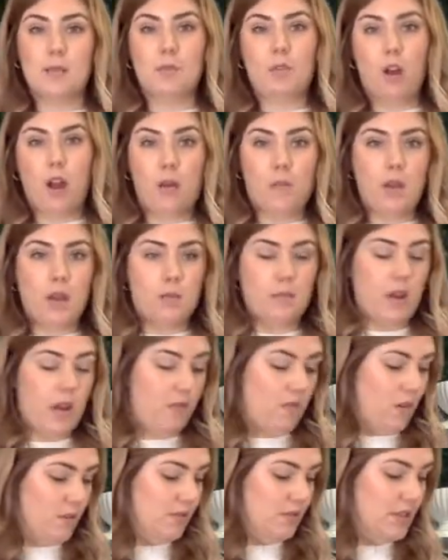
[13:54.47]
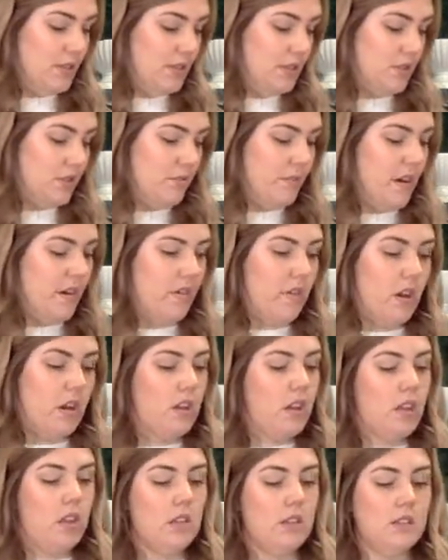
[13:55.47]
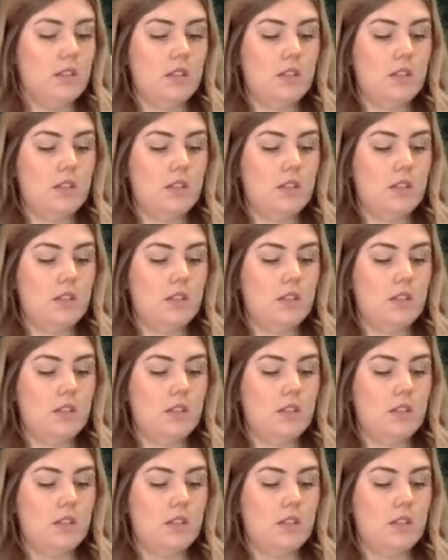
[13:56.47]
grabbing my roses or my ranunculus.